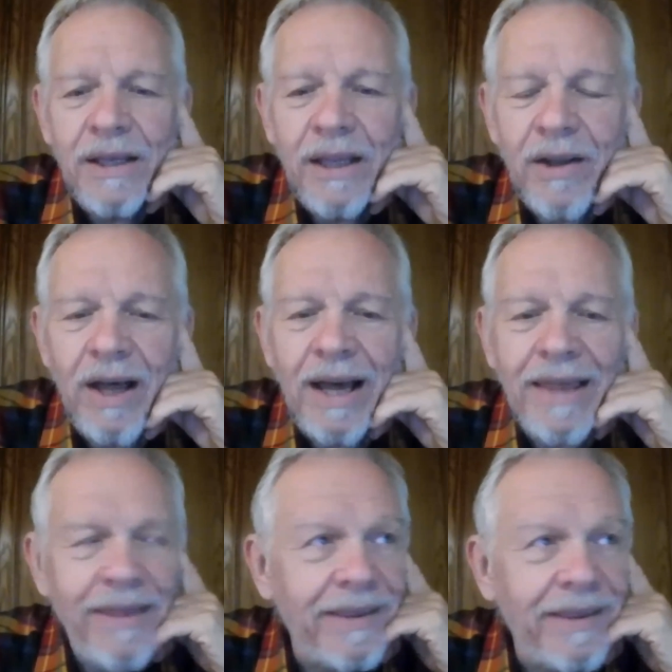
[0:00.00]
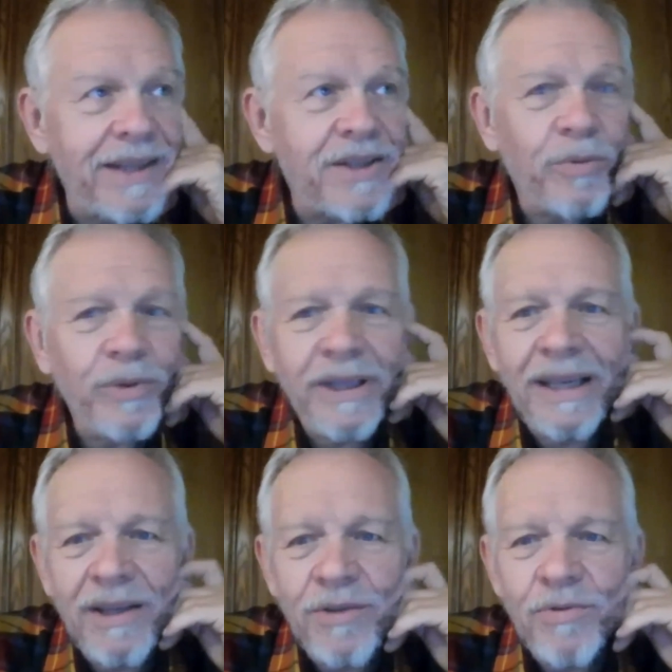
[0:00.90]
Yeah, I think that's a really
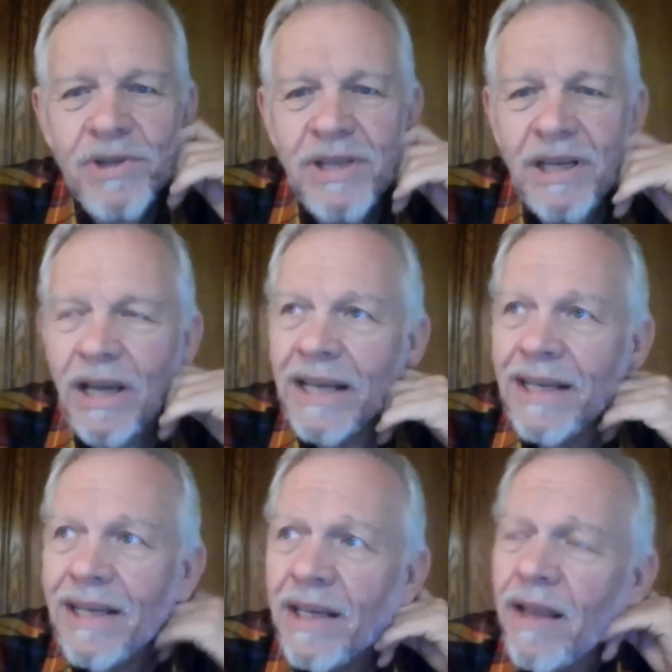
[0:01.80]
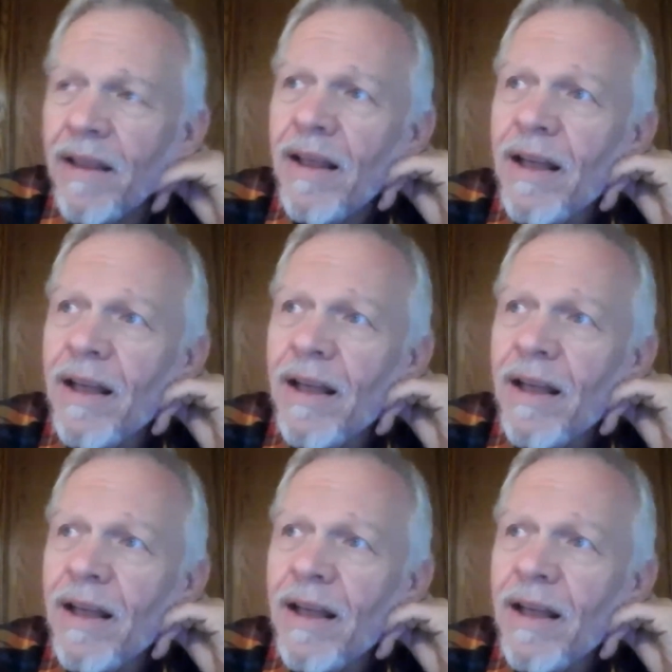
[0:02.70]
interesting idea.